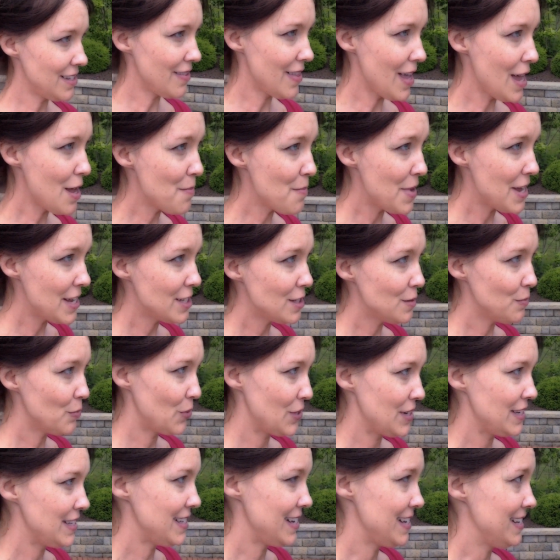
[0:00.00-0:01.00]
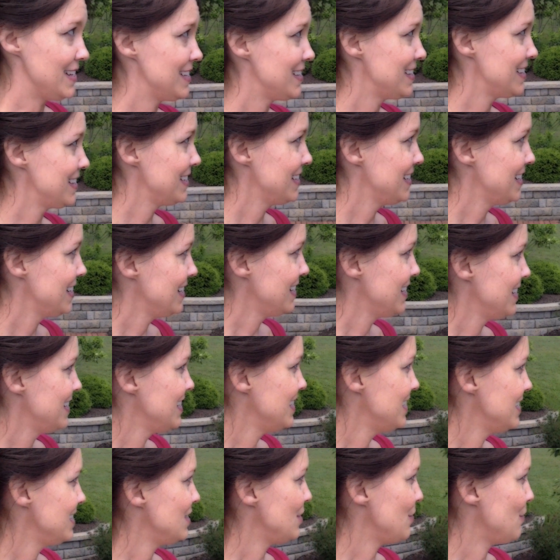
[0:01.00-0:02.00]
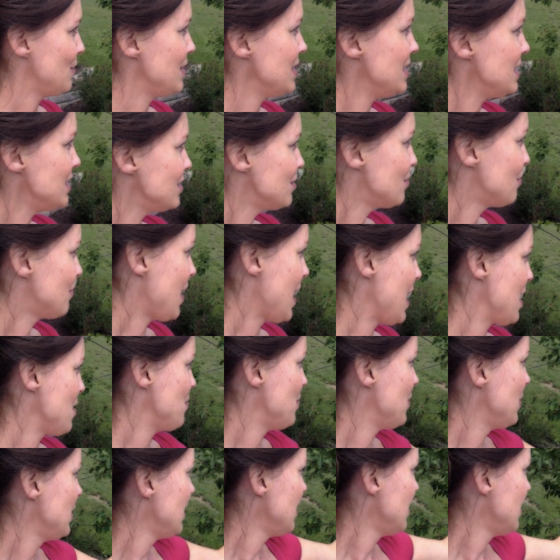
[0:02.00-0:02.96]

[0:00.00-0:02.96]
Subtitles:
so that makes more sense. So these are ripe,